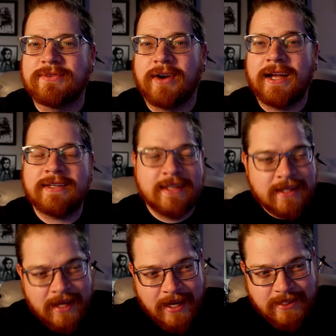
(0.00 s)
right?
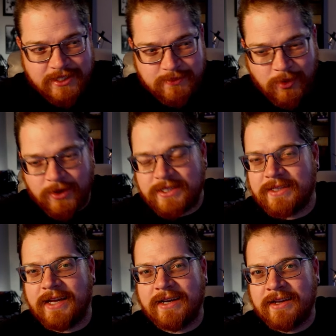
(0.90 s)
And there's more to
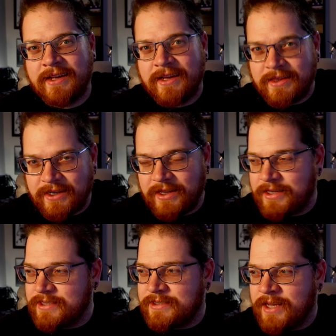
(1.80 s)
that. There,
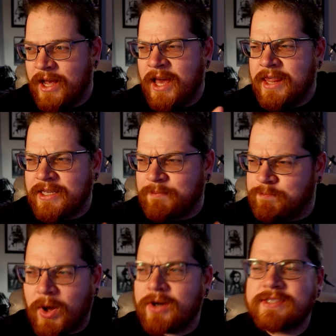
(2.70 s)
there's
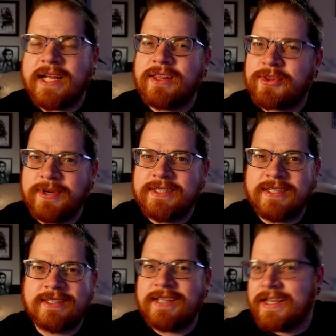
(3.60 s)
Baldur's Gate 3
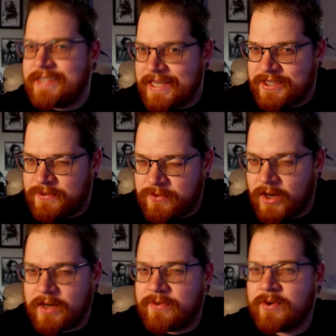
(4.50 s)
success is
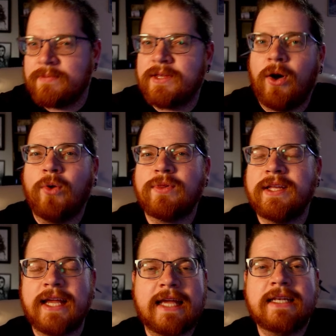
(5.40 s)
far from the
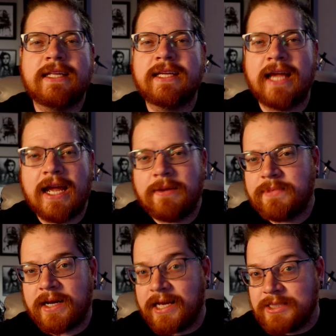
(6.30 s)
only indie game
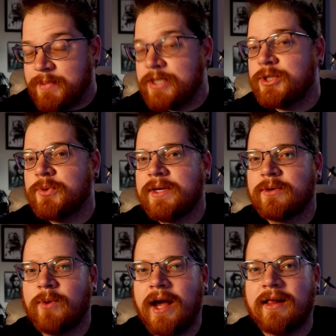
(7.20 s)
that has been
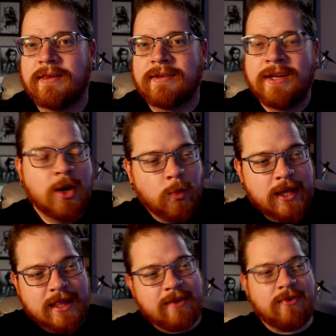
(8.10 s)
doing well. We
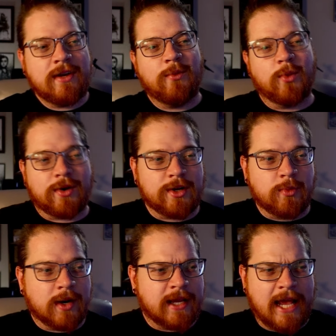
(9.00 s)
live in a world
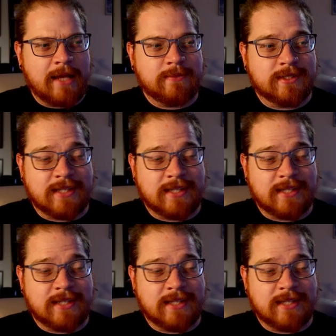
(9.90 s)
where games